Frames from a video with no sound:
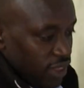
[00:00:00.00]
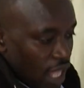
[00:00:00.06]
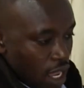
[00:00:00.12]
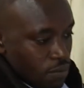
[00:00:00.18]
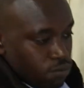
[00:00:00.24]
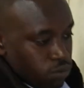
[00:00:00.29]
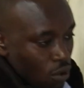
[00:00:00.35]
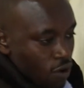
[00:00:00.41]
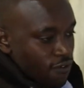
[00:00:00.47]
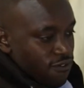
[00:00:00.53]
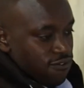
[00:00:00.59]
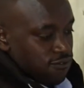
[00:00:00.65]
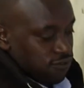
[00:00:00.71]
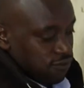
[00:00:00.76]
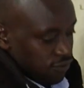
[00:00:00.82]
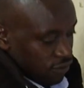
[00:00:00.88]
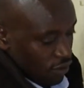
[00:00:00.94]
type of
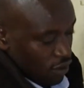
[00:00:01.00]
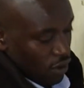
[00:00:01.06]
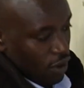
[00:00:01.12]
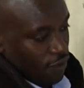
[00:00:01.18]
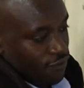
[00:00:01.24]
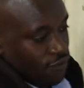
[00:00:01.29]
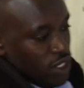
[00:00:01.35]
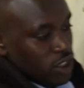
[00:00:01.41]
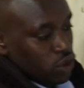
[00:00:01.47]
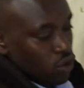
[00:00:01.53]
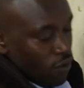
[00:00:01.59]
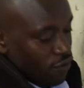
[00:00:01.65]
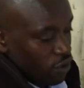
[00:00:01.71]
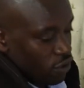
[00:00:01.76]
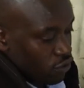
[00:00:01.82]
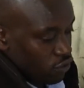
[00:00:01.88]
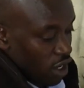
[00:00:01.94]
fetching
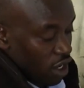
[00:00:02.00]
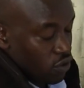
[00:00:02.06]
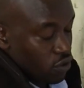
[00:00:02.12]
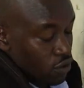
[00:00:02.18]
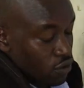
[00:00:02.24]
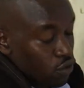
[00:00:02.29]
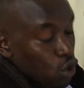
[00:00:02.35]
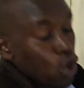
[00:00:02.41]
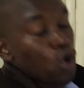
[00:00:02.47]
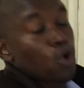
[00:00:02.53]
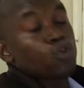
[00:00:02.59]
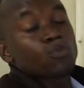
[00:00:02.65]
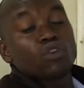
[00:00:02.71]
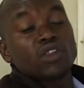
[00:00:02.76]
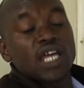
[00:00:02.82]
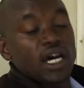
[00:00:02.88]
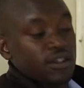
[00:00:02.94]
of instructions
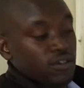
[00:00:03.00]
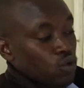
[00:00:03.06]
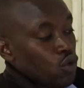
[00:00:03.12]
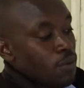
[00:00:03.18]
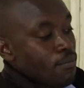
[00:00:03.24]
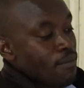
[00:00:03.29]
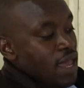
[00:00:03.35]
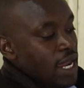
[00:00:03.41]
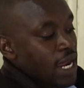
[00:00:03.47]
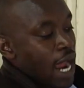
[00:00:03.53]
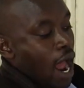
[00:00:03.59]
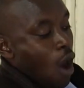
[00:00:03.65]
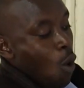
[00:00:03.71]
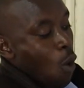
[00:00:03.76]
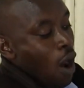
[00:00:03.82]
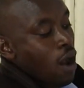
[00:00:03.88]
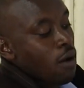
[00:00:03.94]
so that we make
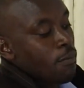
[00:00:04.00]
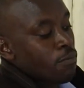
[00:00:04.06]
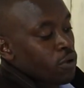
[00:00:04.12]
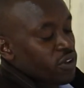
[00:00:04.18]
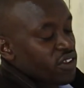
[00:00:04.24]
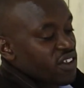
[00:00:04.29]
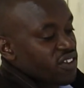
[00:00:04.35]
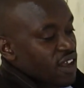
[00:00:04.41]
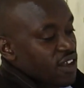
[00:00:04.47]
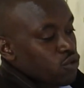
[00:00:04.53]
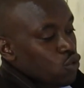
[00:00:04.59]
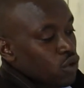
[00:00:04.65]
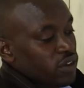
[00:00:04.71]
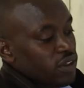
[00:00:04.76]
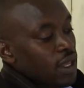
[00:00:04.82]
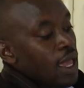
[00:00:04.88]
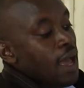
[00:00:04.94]
our processors
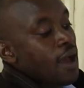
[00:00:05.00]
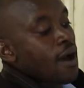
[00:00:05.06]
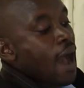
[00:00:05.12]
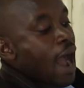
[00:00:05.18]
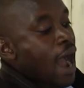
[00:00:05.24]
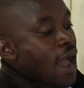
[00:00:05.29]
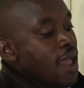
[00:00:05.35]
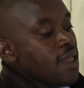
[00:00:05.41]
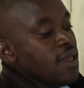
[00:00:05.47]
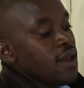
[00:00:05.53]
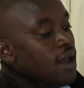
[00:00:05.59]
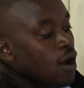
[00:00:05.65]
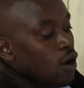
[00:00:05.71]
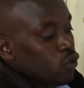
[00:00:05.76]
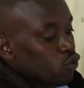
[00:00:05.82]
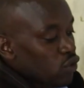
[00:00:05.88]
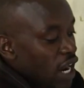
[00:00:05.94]
what? High,
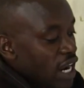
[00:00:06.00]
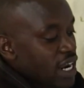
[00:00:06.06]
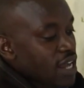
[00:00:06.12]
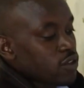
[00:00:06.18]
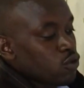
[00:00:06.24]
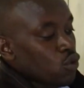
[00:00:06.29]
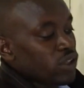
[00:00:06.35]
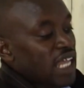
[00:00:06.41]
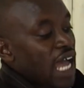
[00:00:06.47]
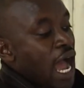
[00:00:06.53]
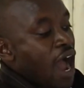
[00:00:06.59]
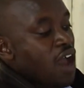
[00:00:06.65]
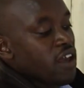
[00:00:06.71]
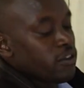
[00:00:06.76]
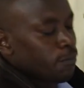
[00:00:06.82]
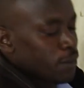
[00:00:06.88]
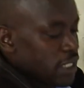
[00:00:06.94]
to run at what?
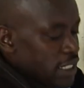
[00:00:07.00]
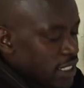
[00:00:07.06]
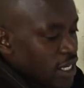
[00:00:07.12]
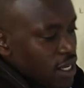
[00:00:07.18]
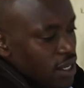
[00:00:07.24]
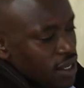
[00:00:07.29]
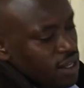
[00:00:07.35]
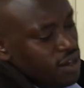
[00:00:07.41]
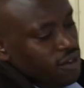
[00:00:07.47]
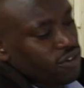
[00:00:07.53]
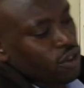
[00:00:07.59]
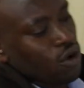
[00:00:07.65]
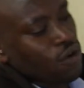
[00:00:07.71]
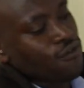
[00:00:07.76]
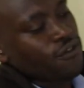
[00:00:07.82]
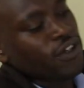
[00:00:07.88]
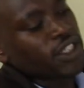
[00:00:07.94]
High speed. Instead
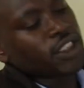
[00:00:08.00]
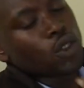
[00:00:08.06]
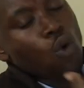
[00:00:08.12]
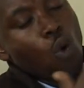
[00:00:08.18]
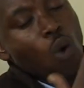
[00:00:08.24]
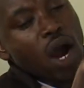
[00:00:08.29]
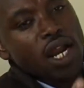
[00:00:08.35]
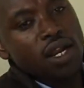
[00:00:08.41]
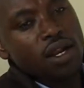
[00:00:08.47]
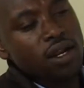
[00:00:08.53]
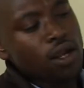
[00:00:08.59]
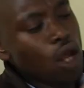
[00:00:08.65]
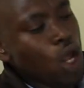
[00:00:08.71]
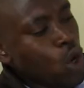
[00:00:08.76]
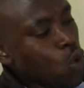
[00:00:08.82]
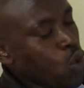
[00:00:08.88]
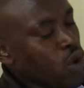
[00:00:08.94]
of fetching one,
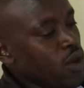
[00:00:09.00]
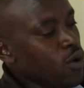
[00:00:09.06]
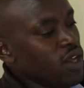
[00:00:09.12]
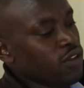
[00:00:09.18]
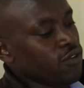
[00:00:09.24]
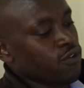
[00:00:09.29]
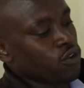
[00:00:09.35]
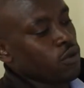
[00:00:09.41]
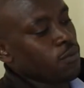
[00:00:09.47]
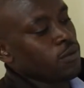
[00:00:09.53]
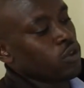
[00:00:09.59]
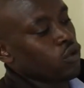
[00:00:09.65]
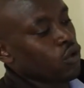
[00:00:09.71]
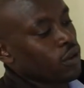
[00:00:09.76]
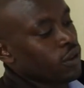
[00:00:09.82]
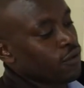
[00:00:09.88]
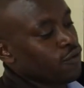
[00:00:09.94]
we wait for
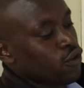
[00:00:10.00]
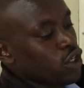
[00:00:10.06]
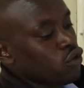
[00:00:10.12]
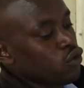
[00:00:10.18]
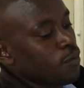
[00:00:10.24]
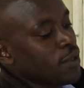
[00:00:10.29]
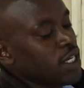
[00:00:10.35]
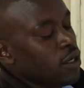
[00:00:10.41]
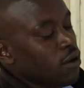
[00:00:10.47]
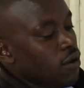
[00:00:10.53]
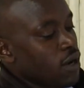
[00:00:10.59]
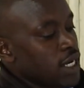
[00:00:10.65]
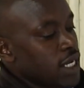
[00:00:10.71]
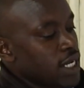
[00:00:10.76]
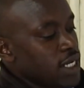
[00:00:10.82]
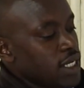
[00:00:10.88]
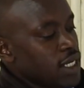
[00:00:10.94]
it to be
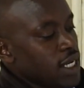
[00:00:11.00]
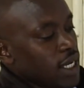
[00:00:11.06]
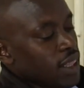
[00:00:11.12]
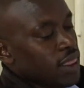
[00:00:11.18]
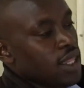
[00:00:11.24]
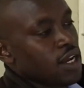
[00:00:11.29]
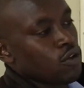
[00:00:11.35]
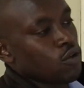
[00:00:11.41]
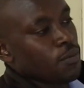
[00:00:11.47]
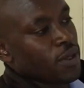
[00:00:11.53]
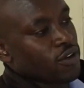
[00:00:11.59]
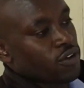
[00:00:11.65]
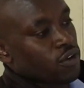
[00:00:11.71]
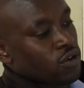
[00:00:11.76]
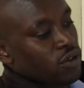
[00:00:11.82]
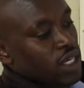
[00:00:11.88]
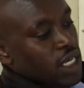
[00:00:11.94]
decoded, then to be
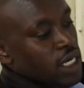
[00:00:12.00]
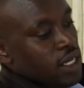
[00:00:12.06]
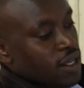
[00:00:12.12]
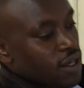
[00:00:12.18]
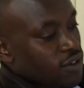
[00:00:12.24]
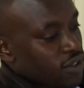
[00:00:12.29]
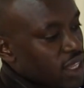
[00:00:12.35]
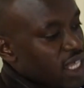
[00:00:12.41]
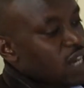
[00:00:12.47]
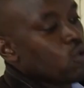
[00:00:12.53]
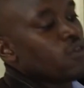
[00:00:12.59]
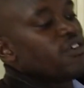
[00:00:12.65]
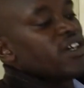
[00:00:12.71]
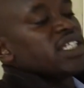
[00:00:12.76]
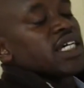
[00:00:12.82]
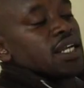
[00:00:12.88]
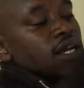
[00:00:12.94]
executed next, then we
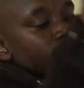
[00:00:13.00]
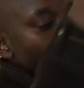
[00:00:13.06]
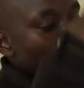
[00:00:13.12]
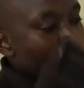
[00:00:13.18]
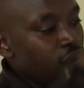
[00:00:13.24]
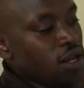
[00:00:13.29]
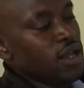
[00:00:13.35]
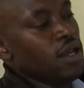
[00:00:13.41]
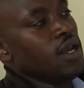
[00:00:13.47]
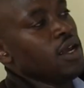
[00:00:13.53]
fetch another one.